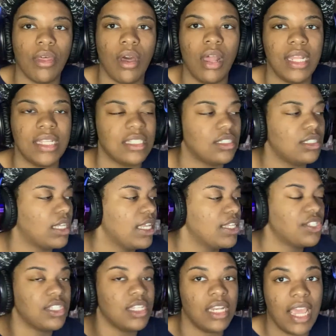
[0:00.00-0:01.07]
all this
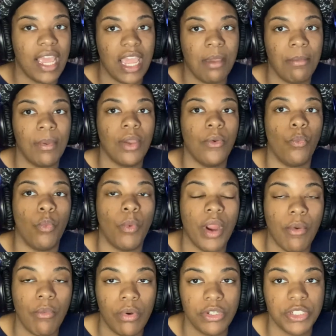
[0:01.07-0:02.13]
hence the name
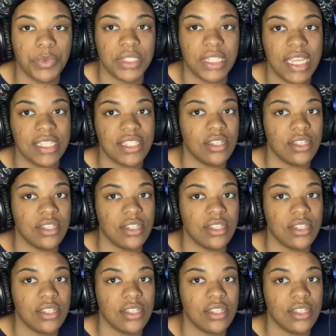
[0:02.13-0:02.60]
werewolves within.